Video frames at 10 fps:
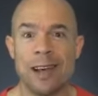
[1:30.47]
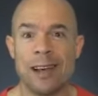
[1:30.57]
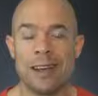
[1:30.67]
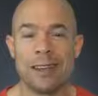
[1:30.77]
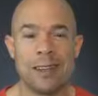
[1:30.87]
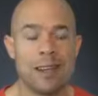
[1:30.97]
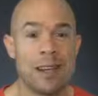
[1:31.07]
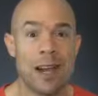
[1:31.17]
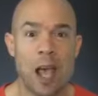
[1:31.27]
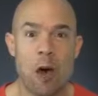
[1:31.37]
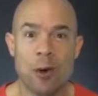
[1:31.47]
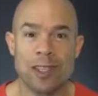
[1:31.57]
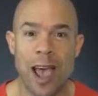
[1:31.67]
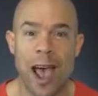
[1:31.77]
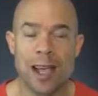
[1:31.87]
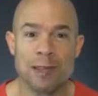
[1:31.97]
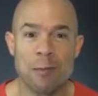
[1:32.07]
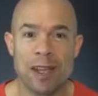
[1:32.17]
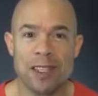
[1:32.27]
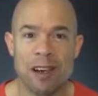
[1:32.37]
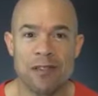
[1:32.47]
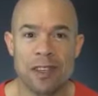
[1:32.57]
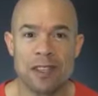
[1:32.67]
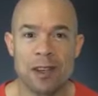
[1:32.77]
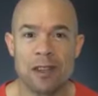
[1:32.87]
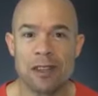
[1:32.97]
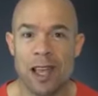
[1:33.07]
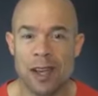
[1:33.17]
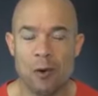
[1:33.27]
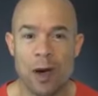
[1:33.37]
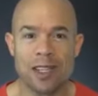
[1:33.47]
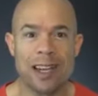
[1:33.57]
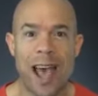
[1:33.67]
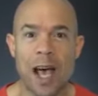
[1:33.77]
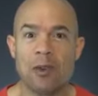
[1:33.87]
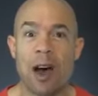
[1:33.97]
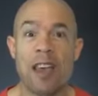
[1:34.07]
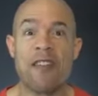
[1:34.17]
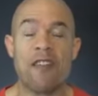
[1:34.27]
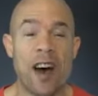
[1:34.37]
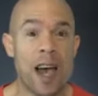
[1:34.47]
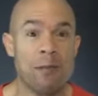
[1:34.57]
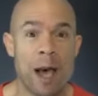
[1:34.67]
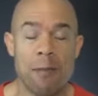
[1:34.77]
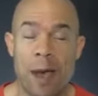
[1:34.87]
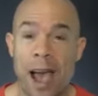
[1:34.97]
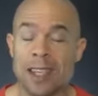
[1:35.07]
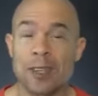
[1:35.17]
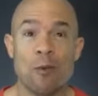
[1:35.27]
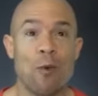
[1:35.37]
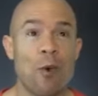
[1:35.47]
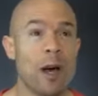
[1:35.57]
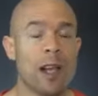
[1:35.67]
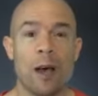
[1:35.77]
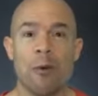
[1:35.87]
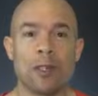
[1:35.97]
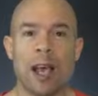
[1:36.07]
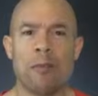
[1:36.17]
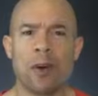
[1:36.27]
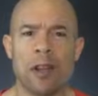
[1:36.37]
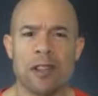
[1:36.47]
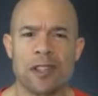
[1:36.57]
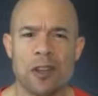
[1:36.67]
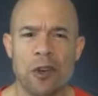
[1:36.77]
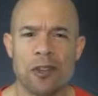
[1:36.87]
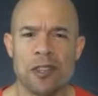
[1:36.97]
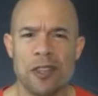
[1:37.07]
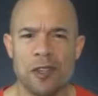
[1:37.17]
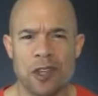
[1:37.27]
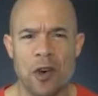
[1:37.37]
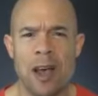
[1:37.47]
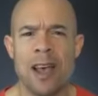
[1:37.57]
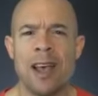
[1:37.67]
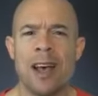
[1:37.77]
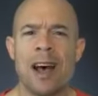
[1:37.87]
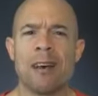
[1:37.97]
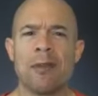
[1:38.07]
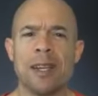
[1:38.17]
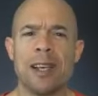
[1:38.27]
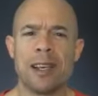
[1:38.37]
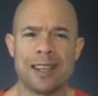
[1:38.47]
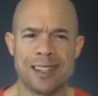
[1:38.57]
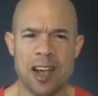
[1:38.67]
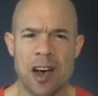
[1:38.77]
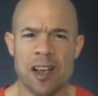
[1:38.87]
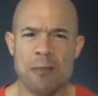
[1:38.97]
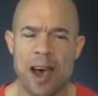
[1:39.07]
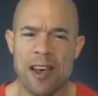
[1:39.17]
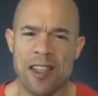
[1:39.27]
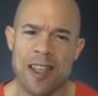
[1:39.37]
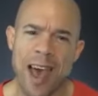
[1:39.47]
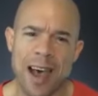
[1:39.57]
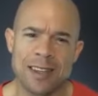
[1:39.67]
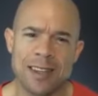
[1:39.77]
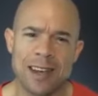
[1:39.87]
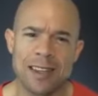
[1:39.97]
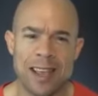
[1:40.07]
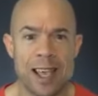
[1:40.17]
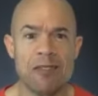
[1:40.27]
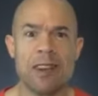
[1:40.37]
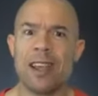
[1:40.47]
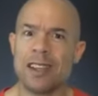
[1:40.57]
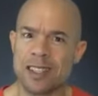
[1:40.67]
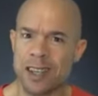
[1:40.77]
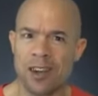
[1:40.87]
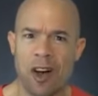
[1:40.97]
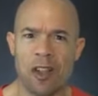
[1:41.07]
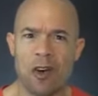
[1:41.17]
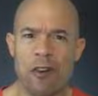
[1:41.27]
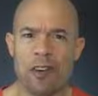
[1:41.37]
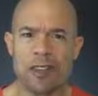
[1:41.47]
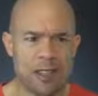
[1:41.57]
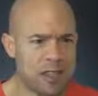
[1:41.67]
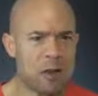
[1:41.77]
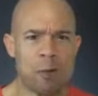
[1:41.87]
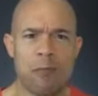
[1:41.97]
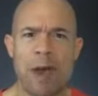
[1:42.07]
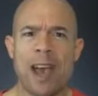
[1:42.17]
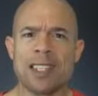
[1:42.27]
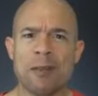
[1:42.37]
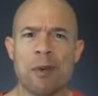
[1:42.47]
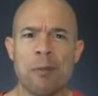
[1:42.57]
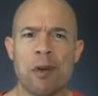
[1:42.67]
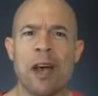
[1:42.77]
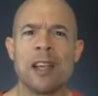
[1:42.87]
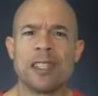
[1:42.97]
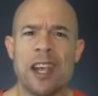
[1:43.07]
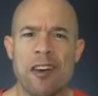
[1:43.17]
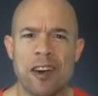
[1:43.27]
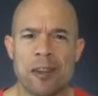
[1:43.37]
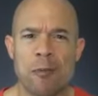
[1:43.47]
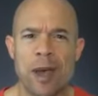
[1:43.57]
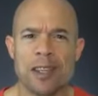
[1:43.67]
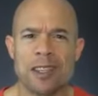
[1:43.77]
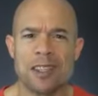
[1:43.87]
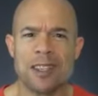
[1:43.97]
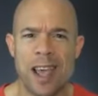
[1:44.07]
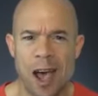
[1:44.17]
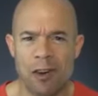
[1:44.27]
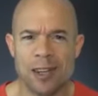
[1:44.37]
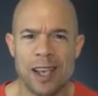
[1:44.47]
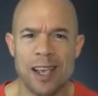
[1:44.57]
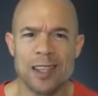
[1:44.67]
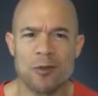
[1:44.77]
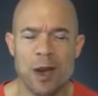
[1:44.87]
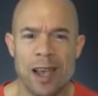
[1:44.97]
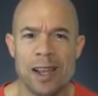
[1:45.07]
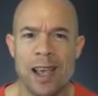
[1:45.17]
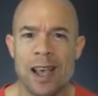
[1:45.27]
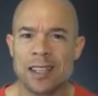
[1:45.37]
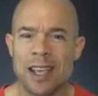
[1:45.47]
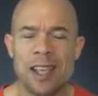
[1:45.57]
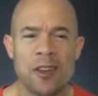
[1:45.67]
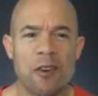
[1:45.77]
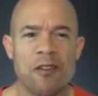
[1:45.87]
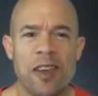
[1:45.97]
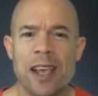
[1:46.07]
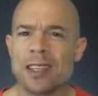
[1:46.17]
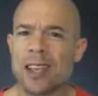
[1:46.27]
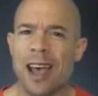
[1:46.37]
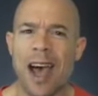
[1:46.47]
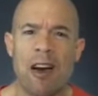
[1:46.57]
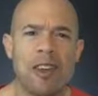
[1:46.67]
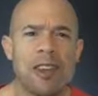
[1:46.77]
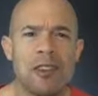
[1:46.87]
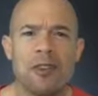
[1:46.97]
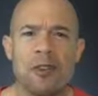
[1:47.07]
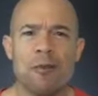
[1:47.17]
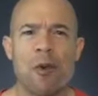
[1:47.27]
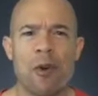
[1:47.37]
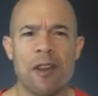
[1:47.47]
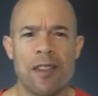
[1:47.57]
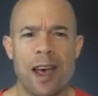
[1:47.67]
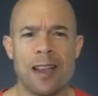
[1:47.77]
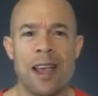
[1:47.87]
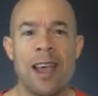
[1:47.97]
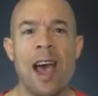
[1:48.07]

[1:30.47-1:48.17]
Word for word: And I always ask myself that question, how do I find my passion? What was I put on this earth to do? So I'm going to talk about that. The internet, you see it all over. You see so many passionate people sharing their message nowadays, right? It's in your face. How can you do more of that?